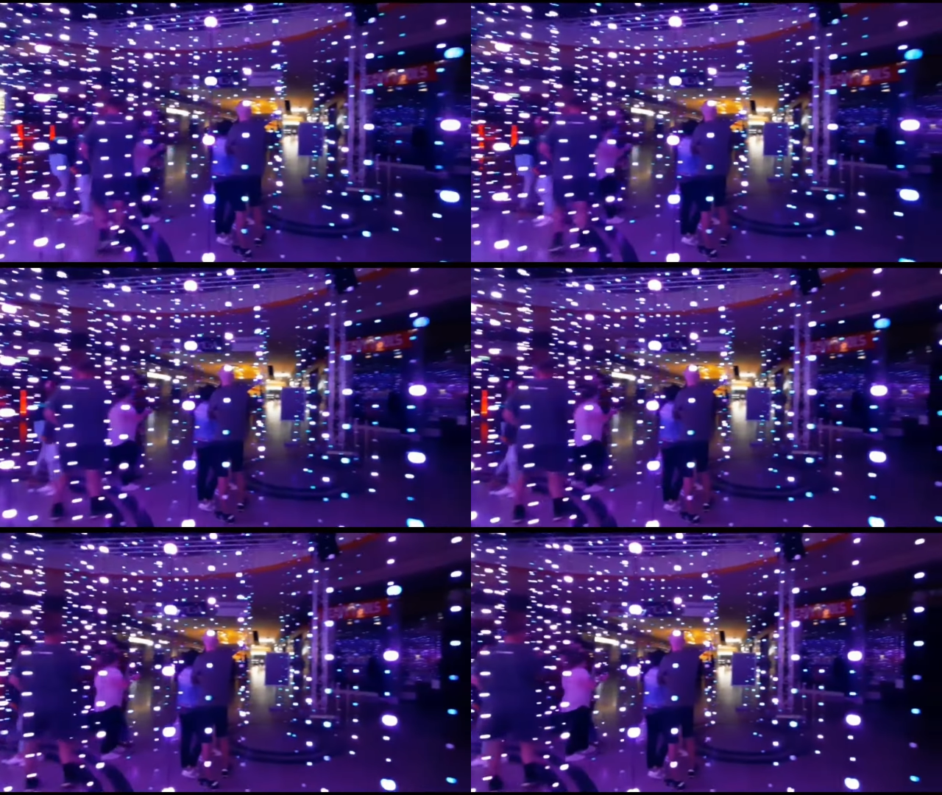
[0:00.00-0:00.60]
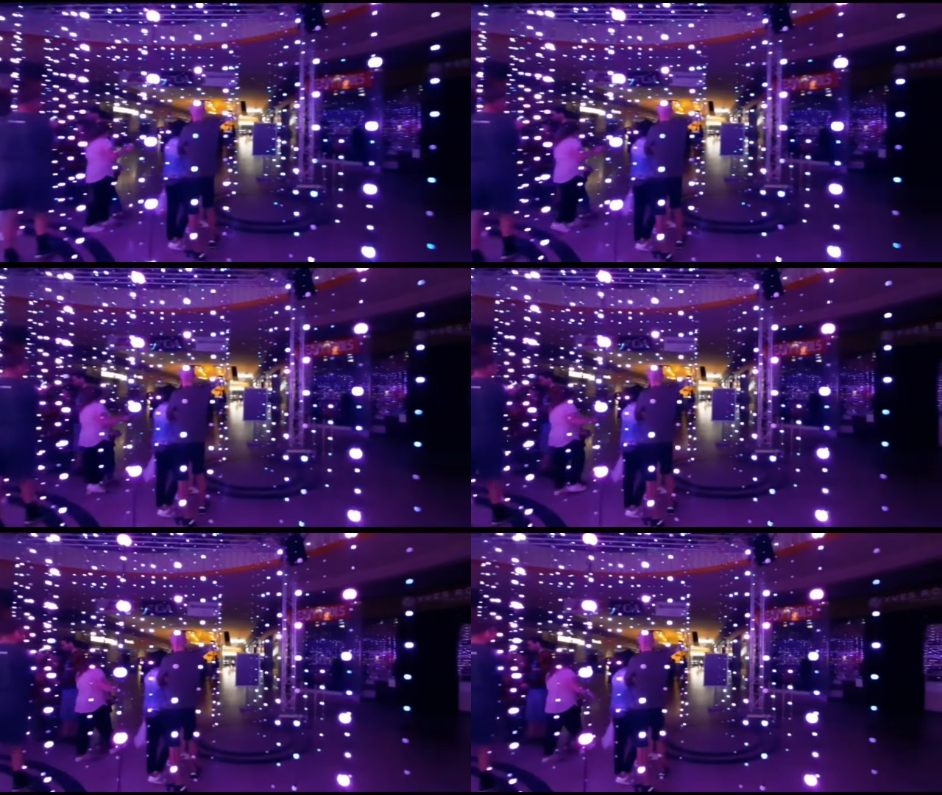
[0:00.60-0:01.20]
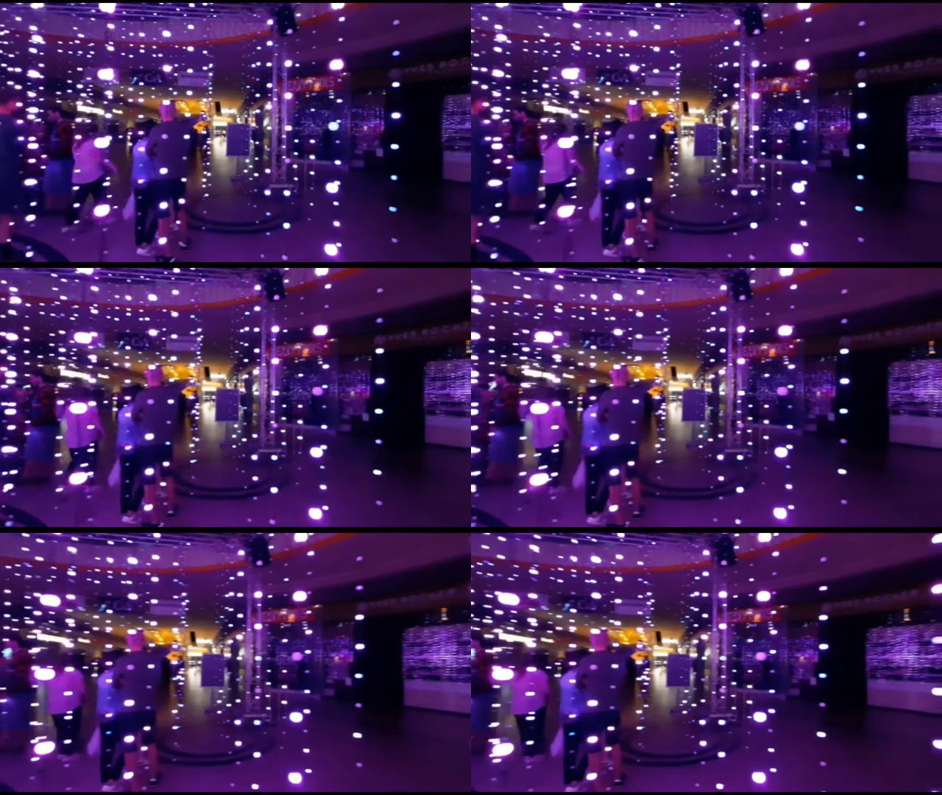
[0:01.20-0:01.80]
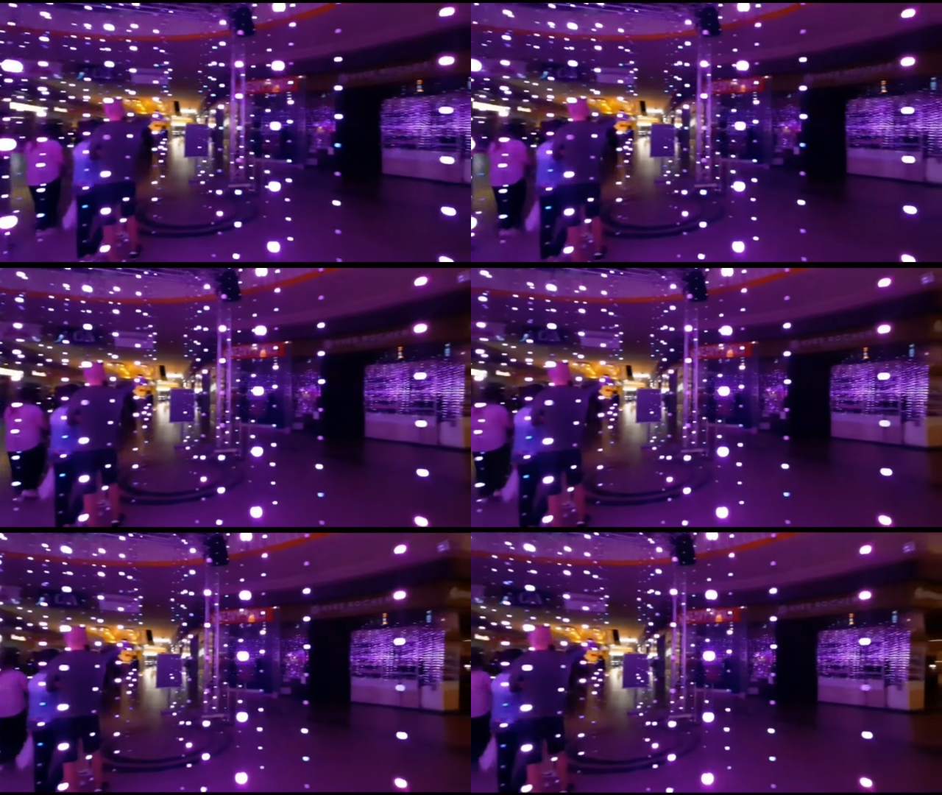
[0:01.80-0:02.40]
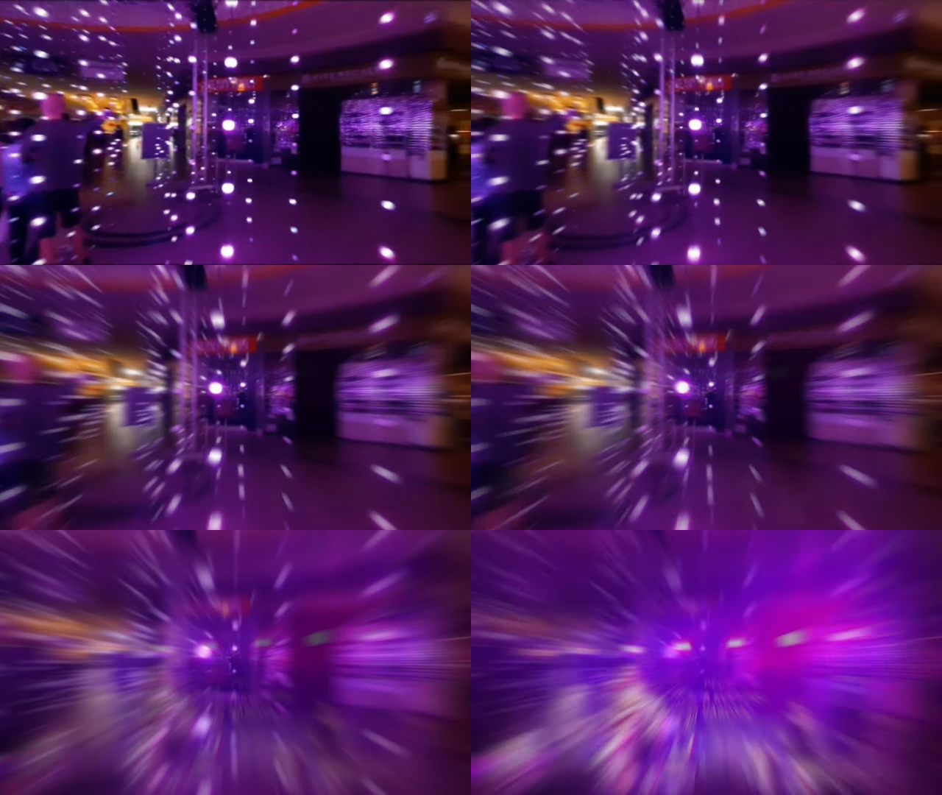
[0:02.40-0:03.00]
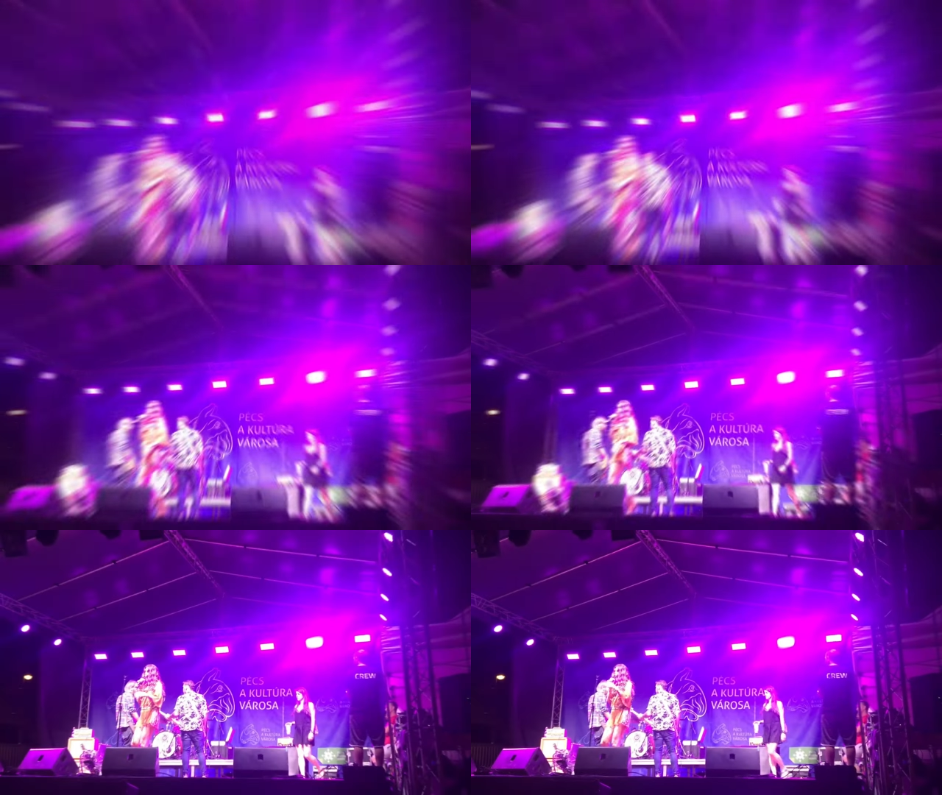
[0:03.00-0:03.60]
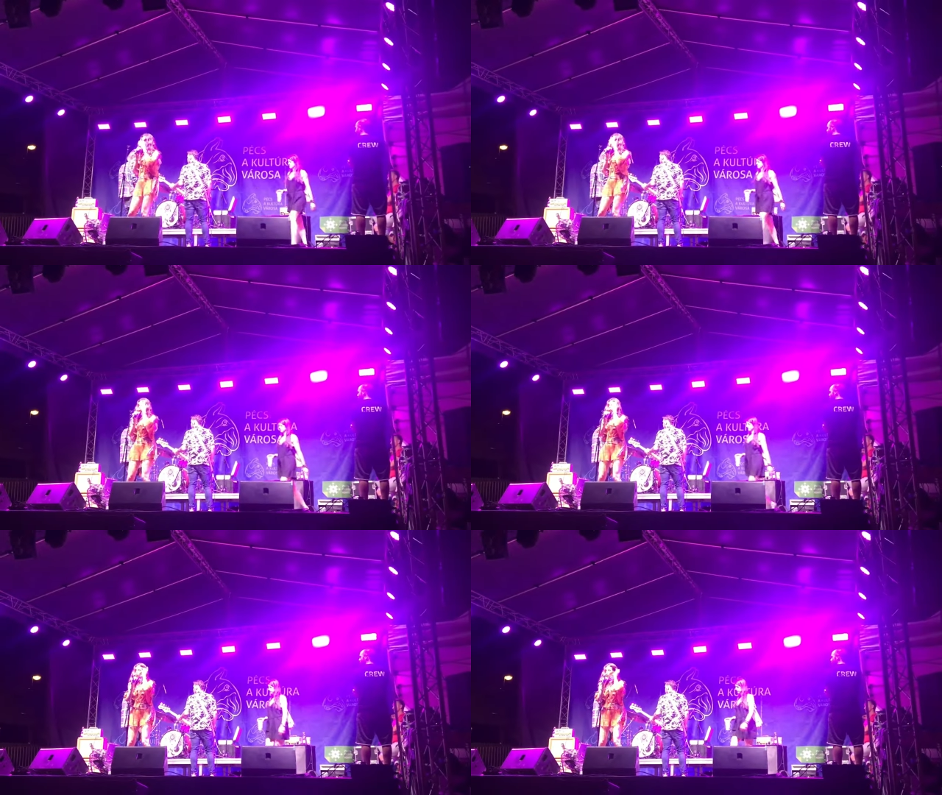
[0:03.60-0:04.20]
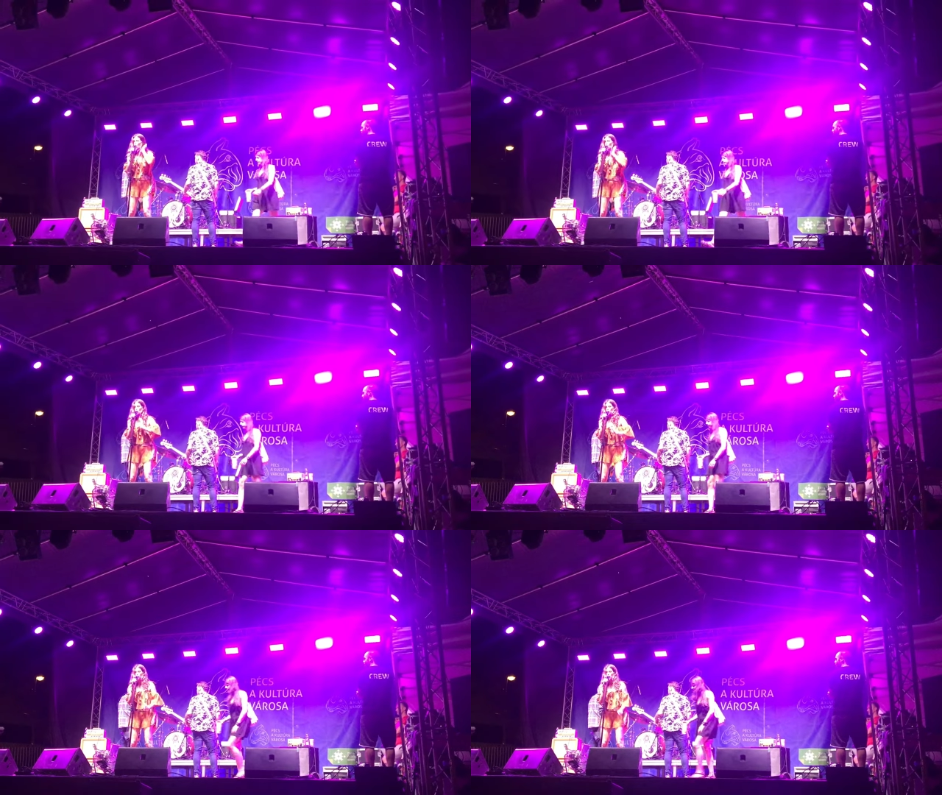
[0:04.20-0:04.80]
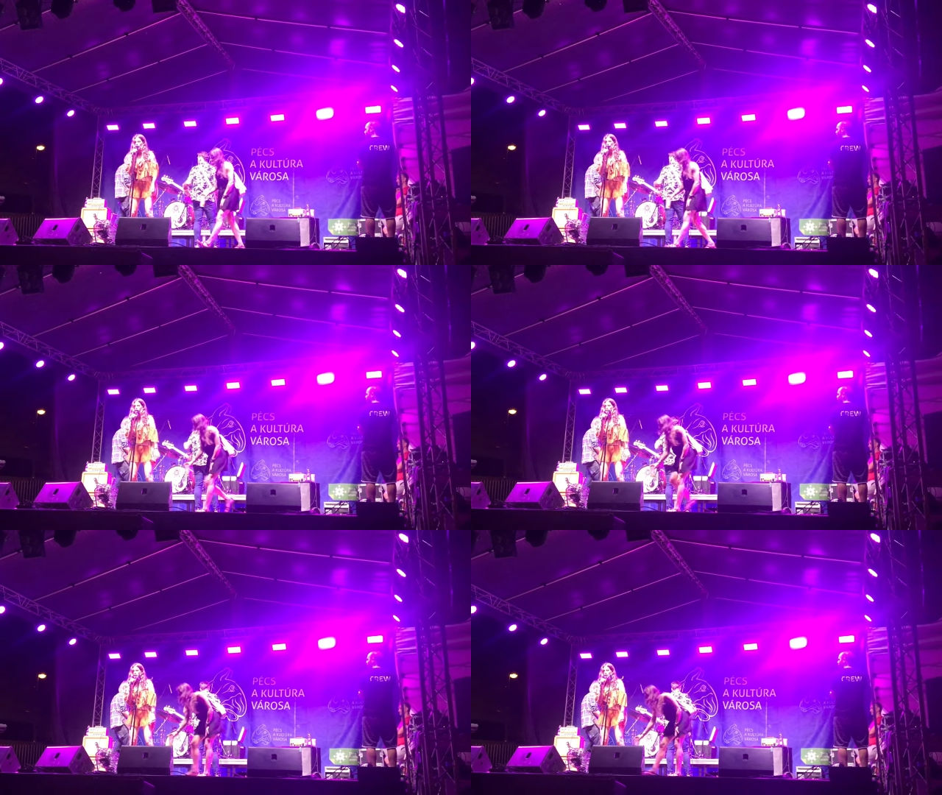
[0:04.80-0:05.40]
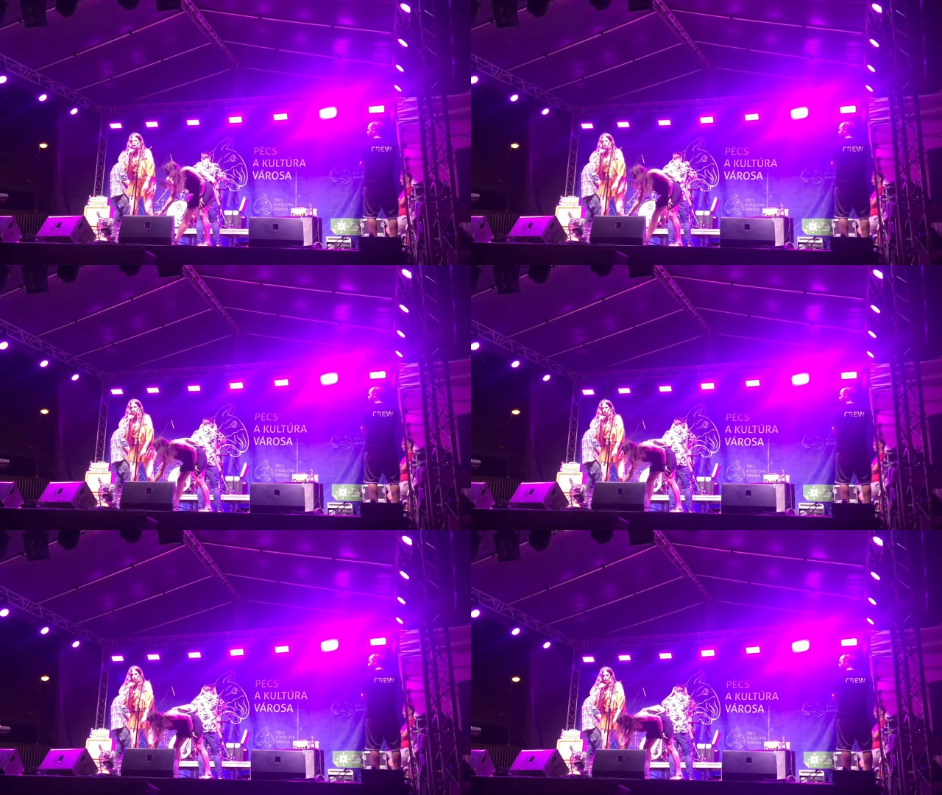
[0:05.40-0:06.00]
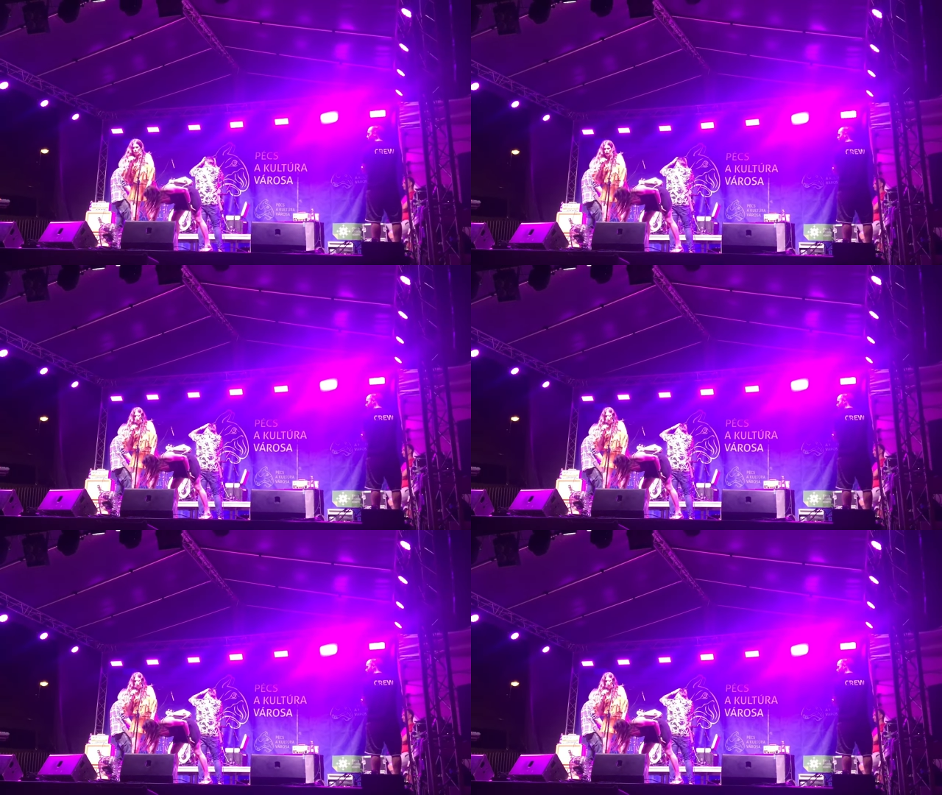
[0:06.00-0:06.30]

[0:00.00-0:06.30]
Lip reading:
Nobody's mouth can be seen.